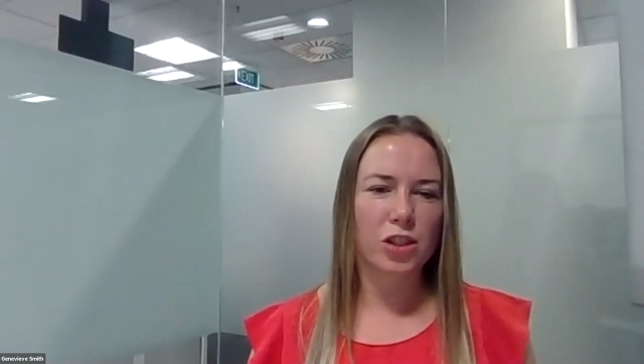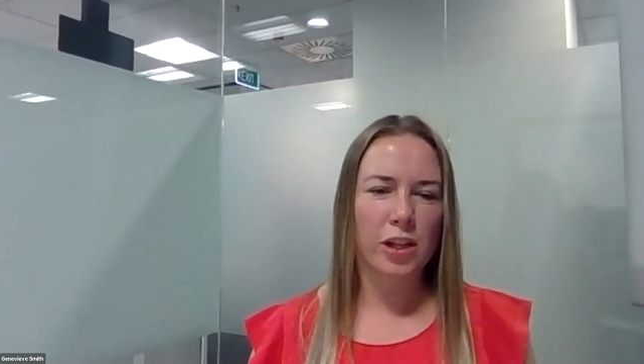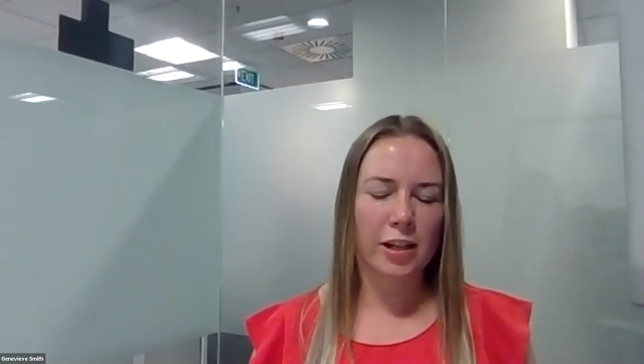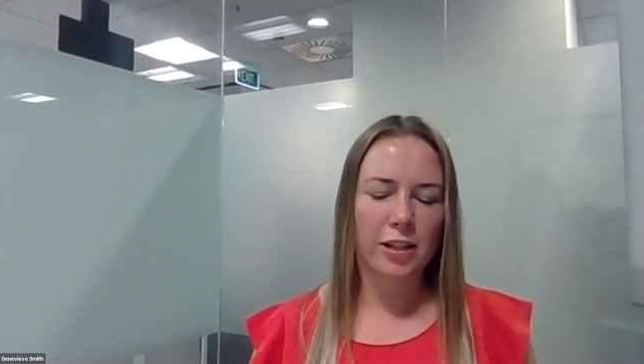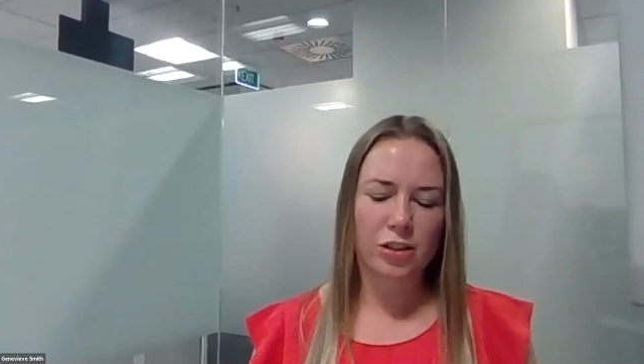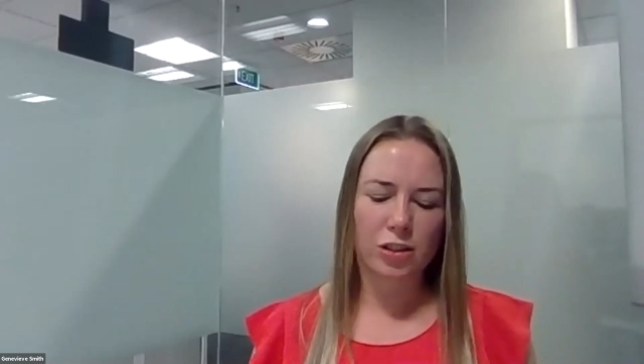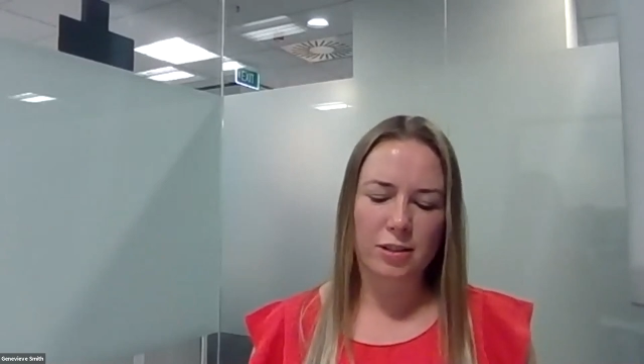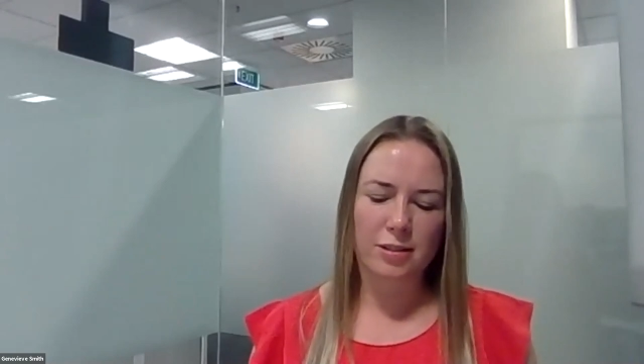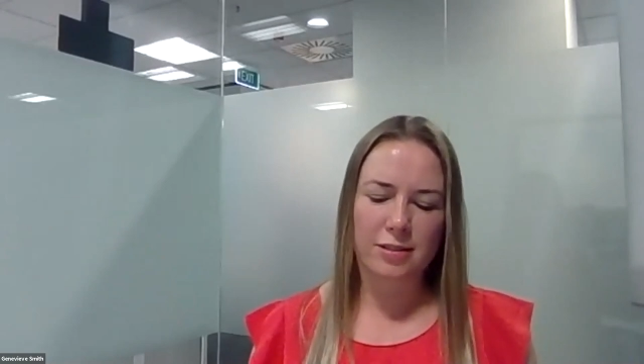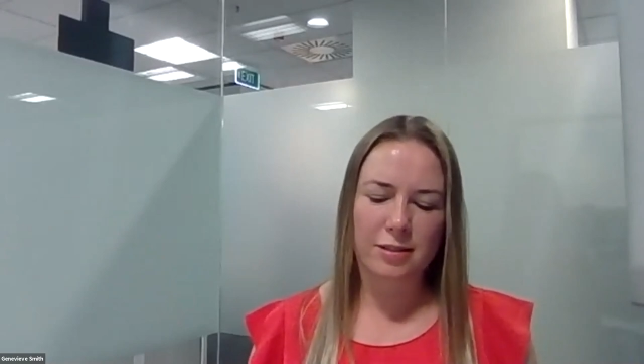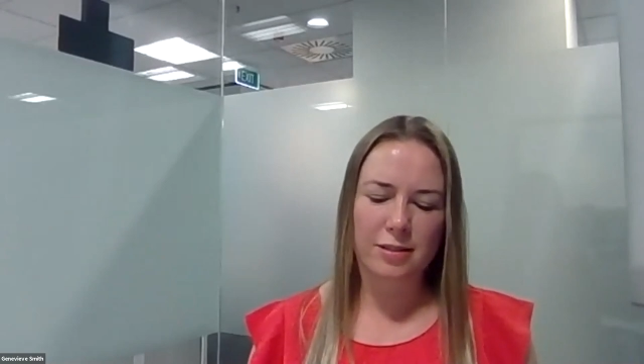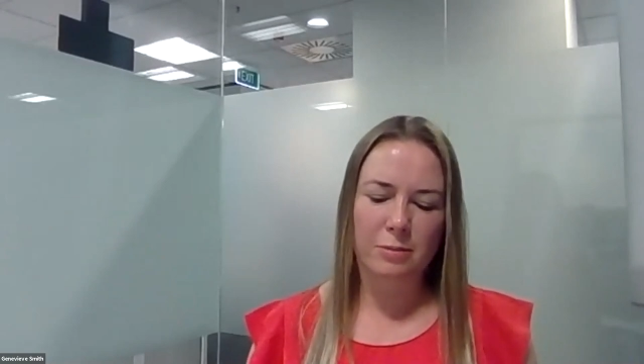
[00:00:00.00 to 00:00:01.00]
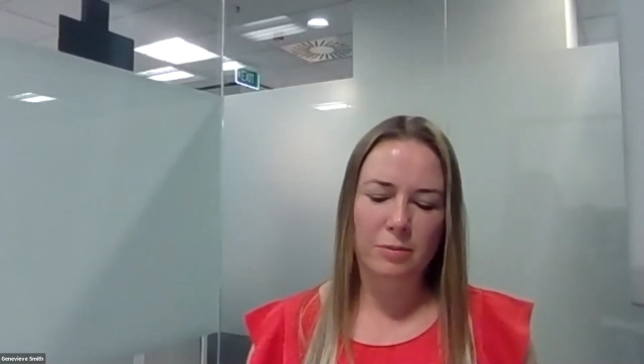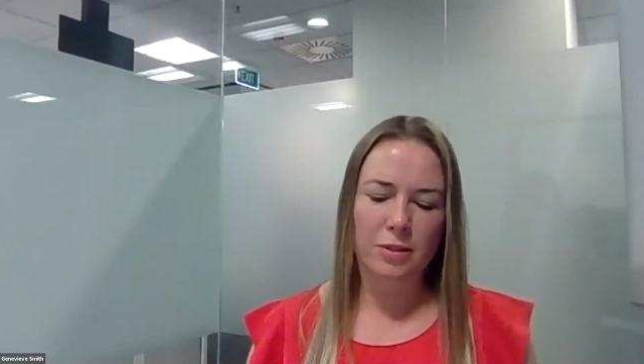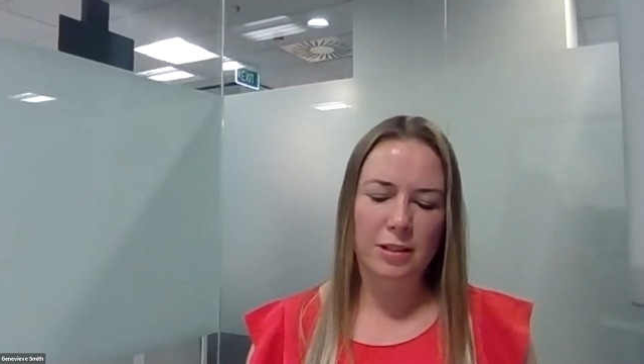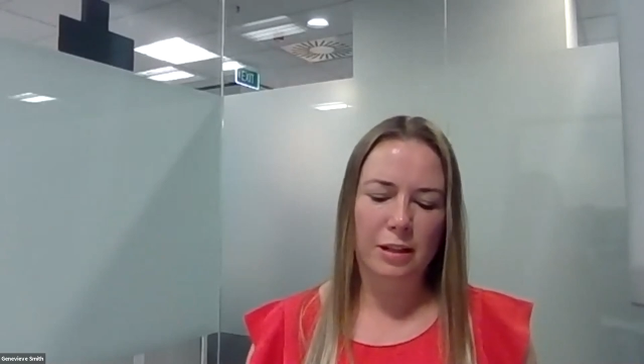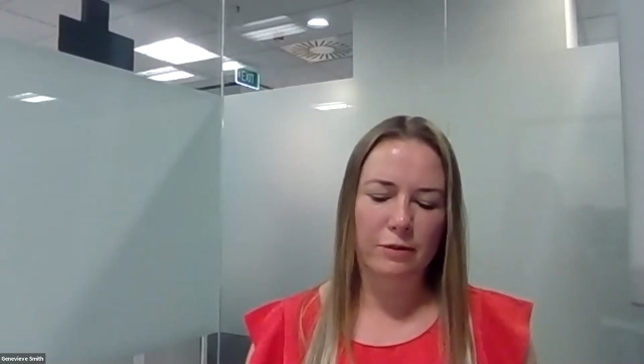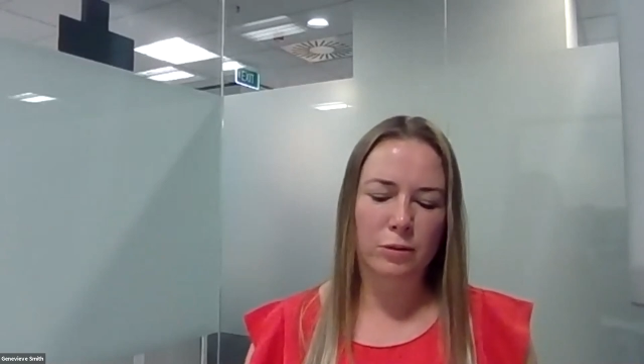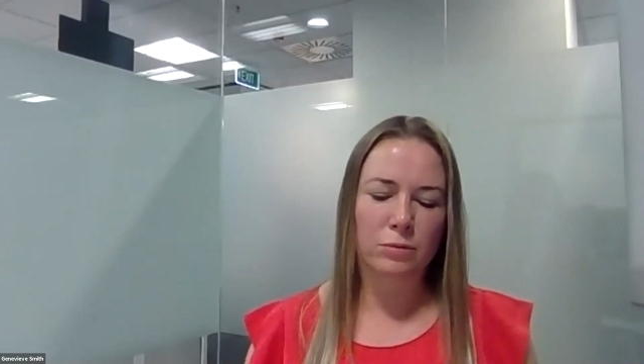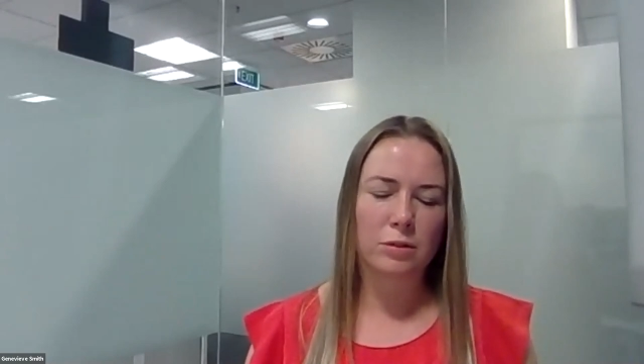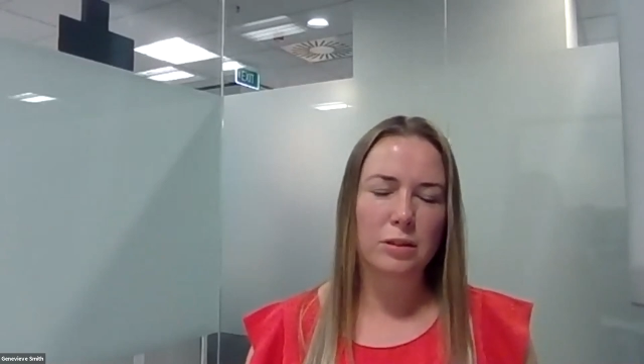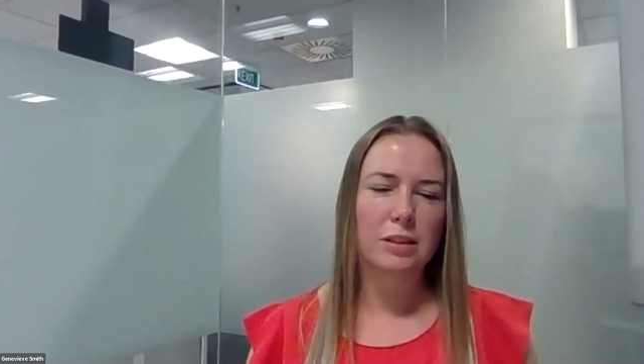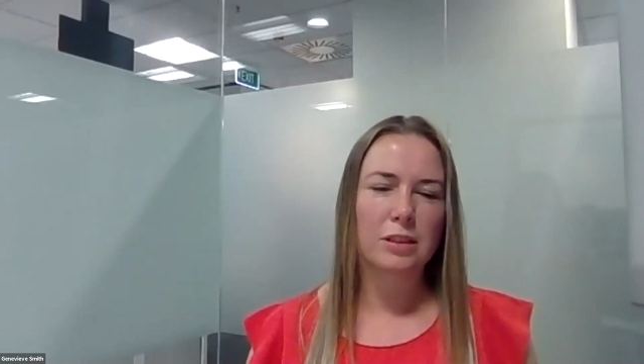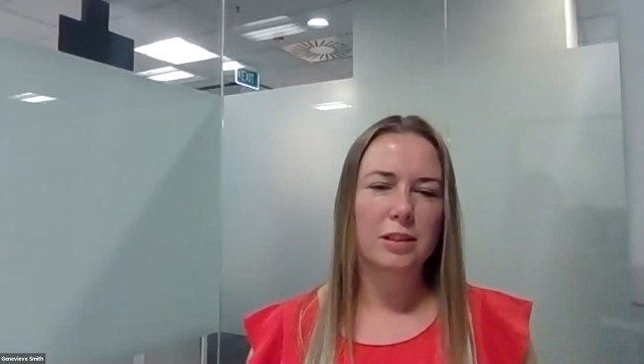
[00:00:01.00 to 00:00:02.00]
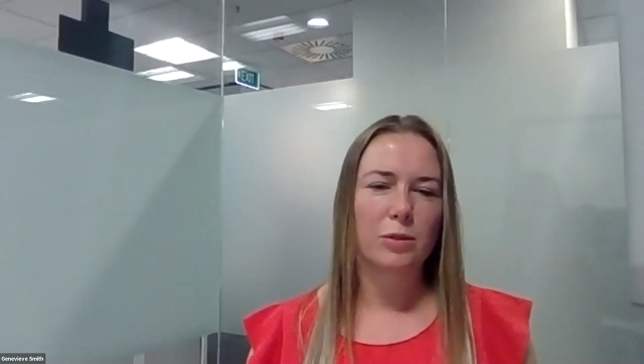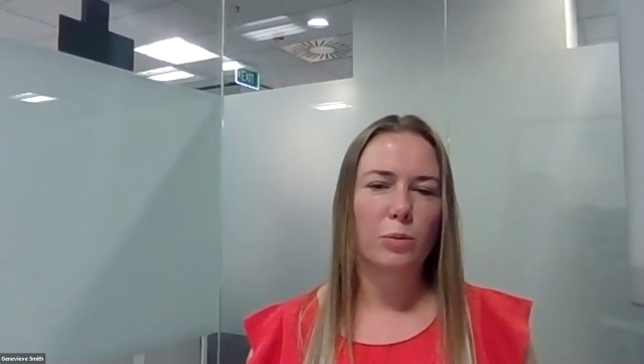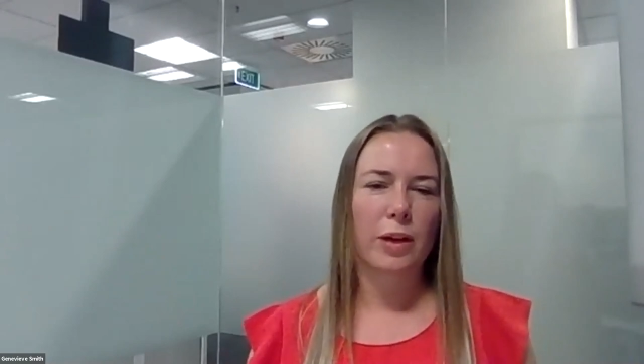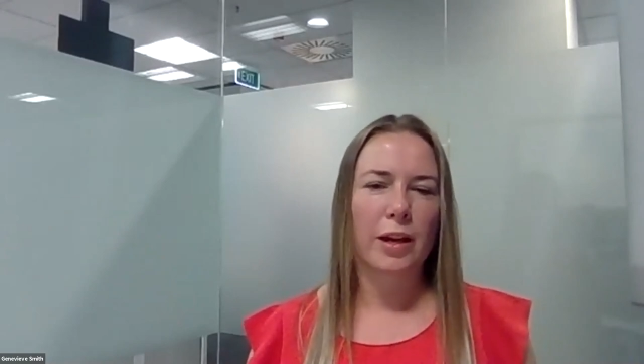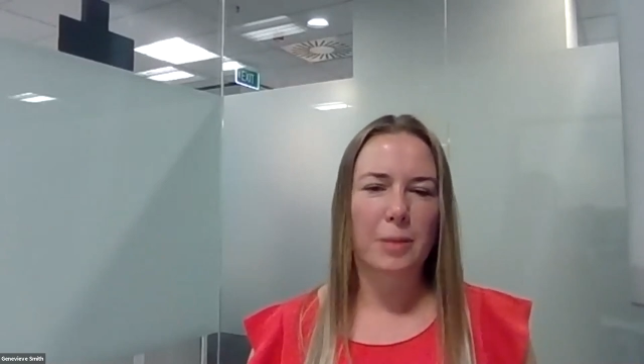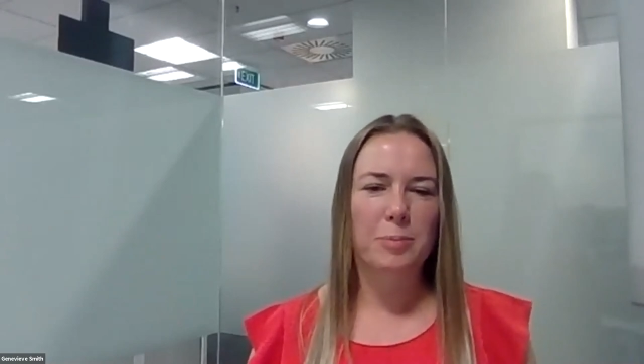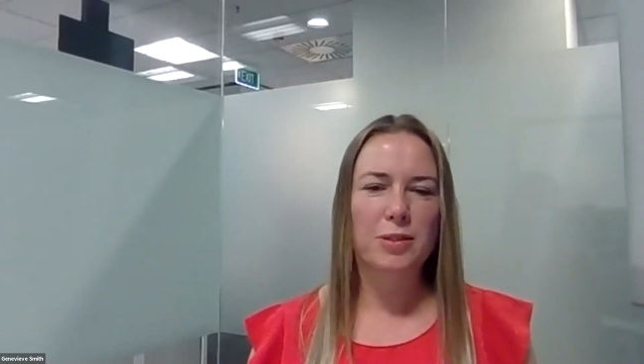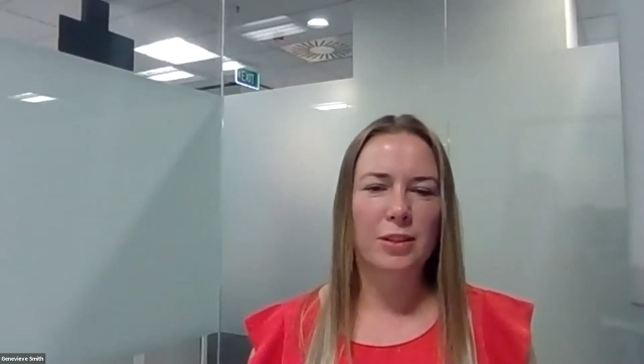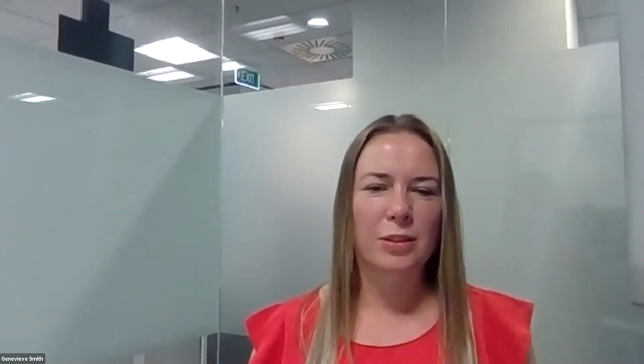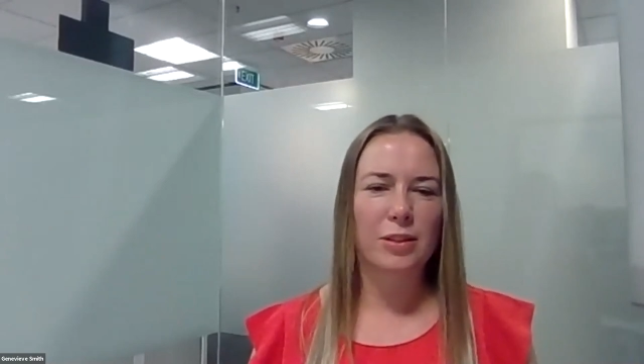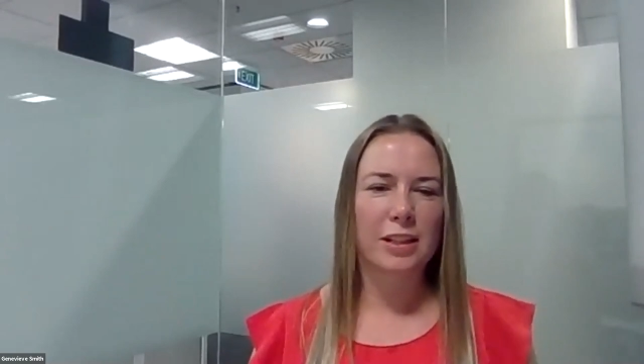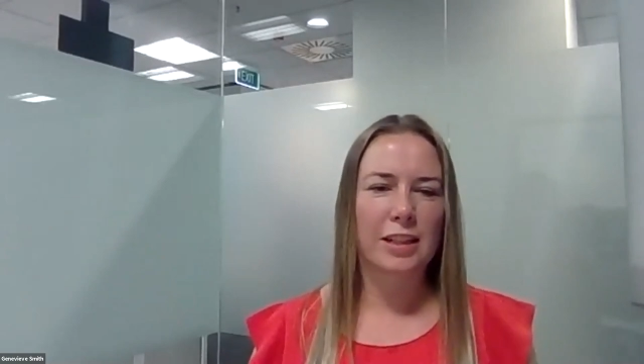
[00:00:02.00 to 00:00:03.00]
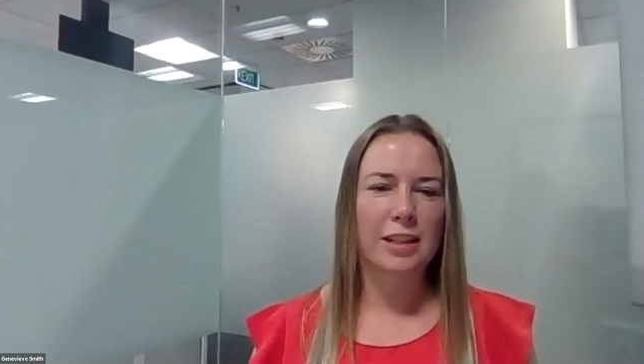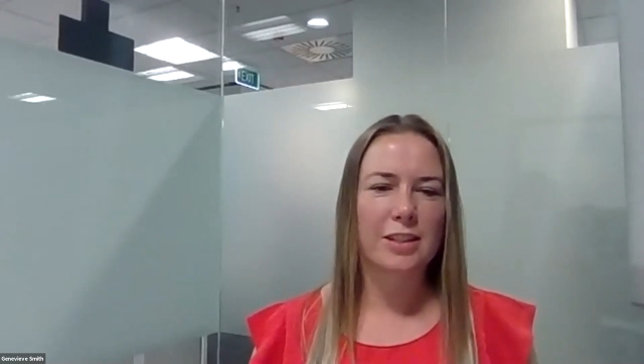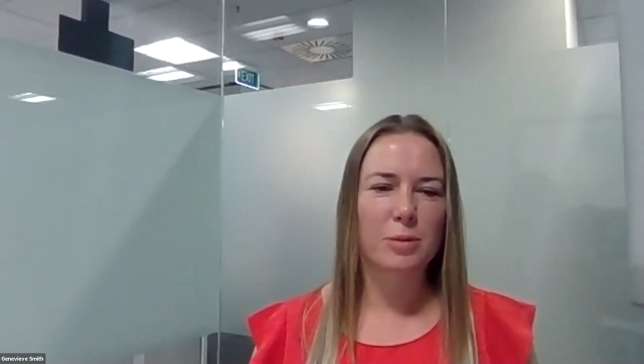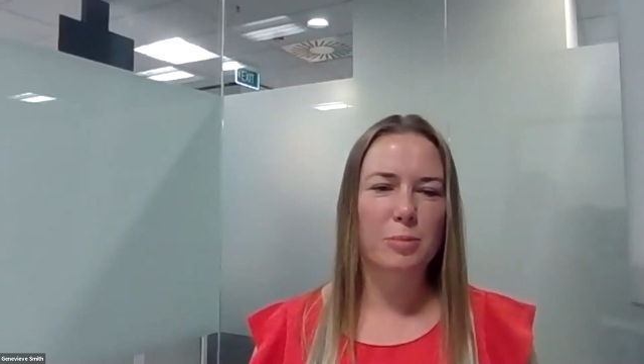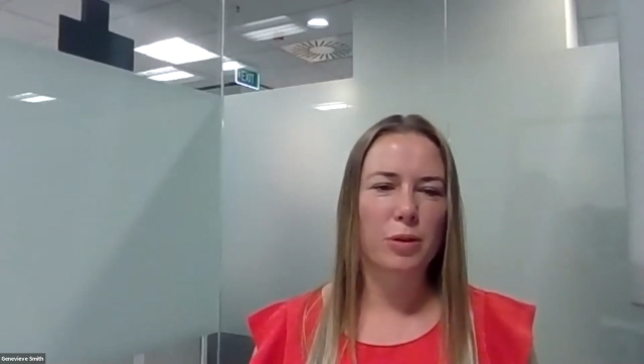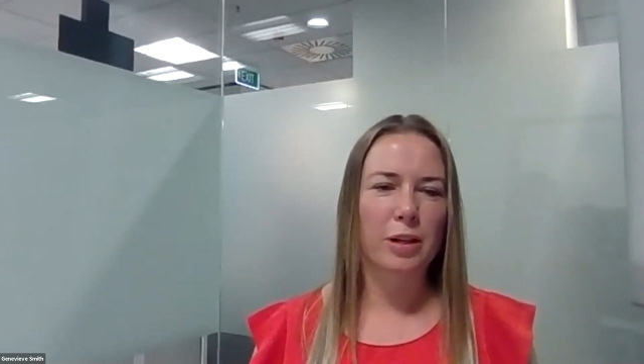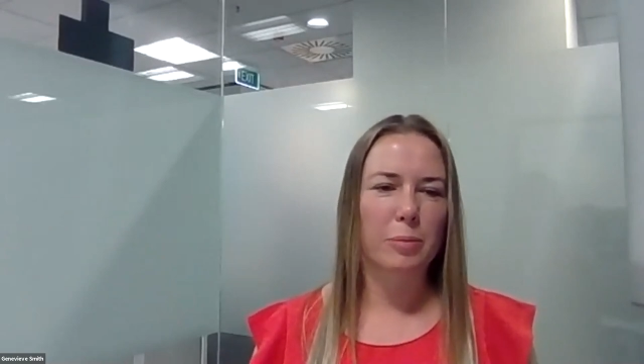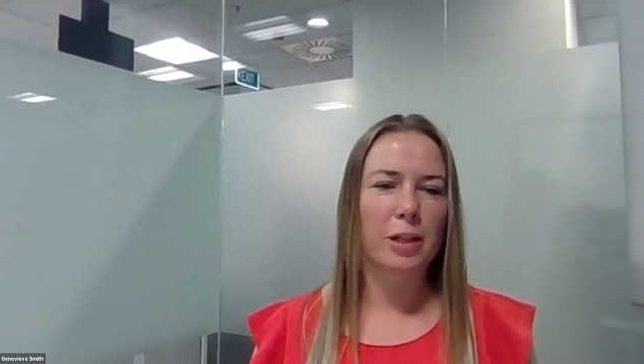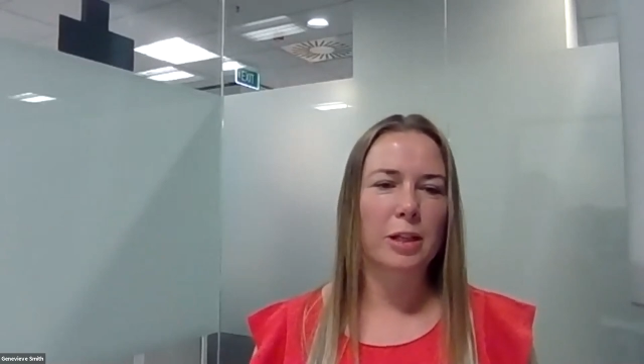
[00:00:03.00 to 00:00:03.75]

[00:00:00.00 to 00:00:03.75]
change at a systems level. We absolutely need to bring